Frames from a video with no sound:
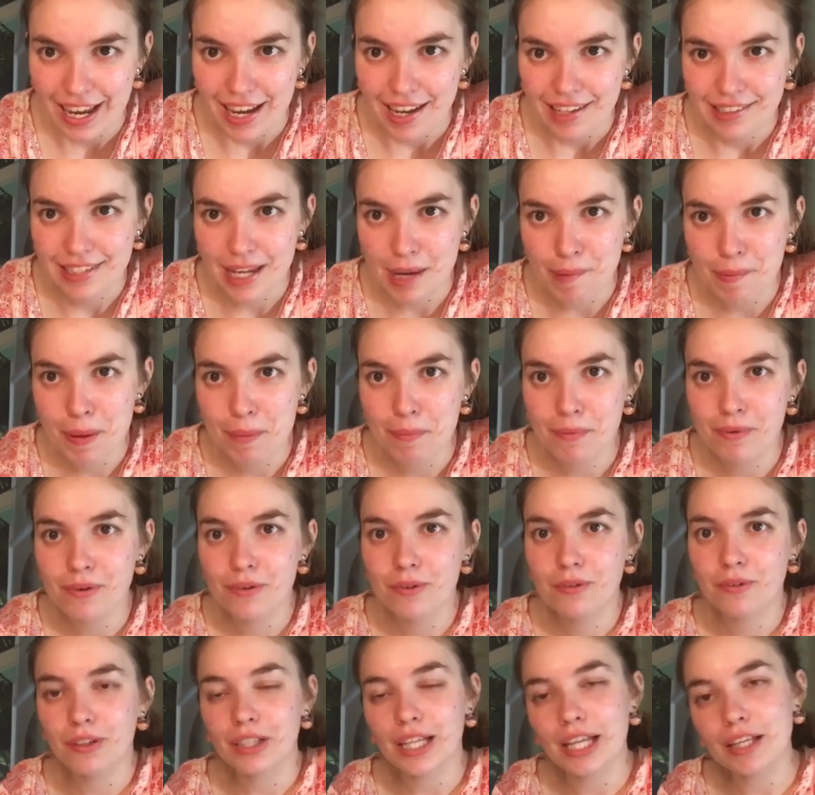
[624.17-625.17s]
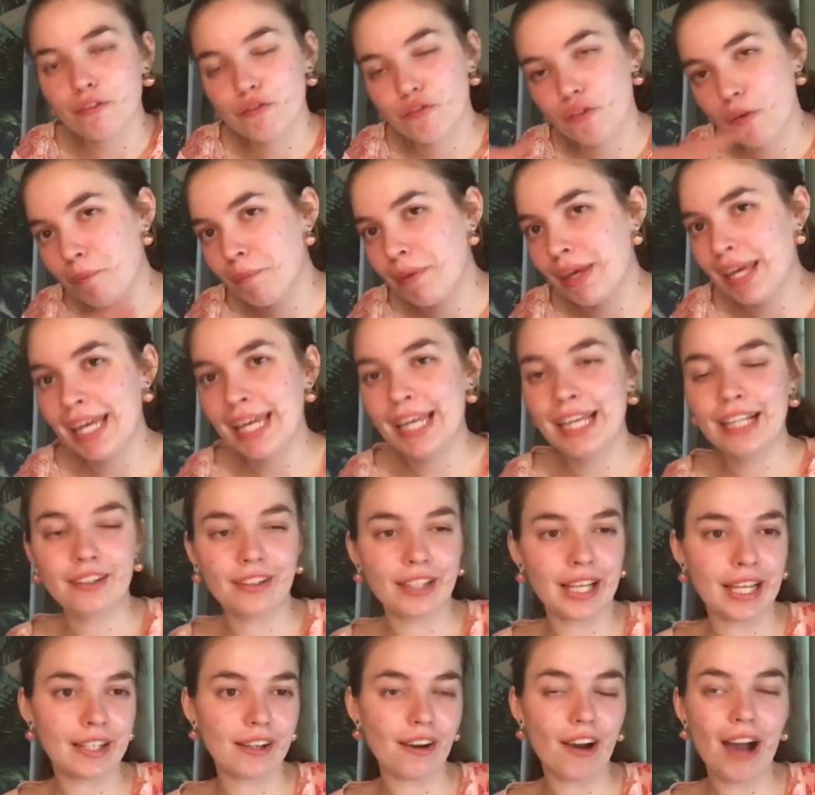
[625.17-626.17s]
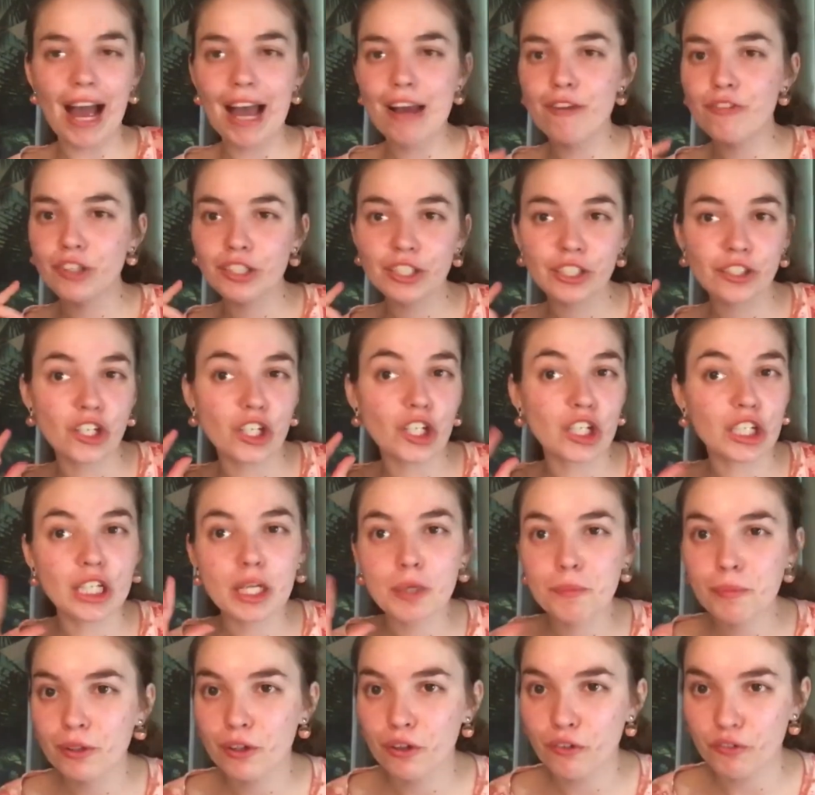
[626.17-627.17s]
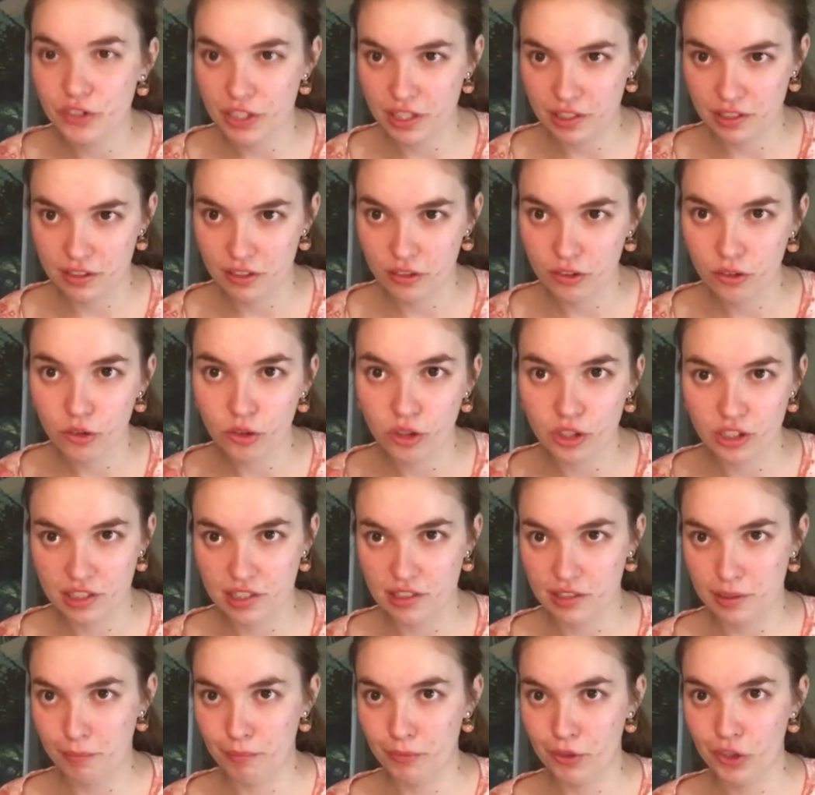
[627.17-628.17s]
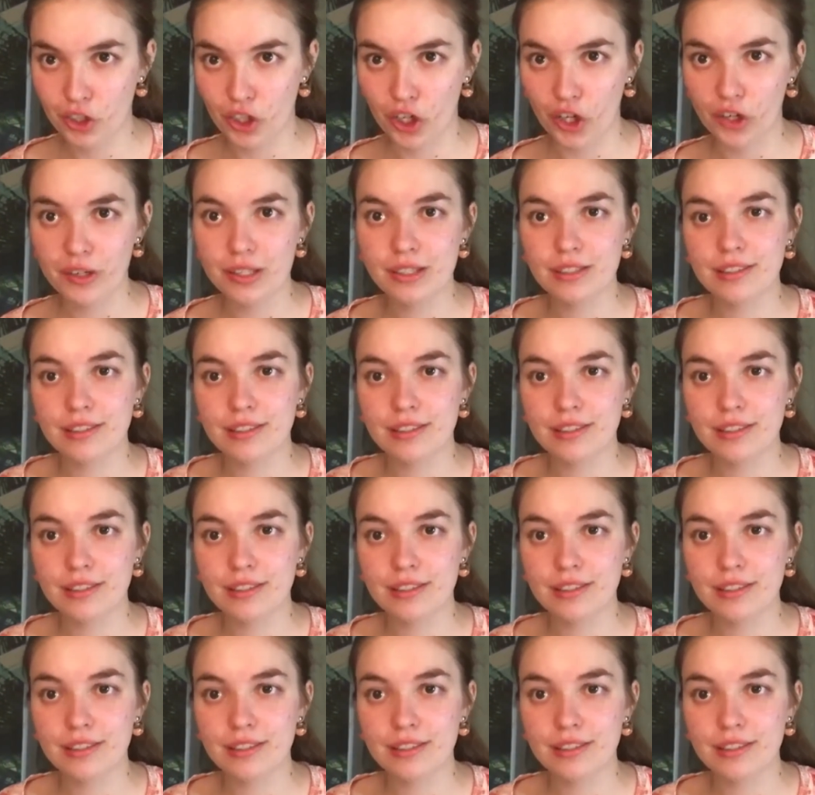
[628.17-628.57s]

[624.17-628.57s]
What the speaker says: Some people, like for me, like I've only got a little bit of autism, you know.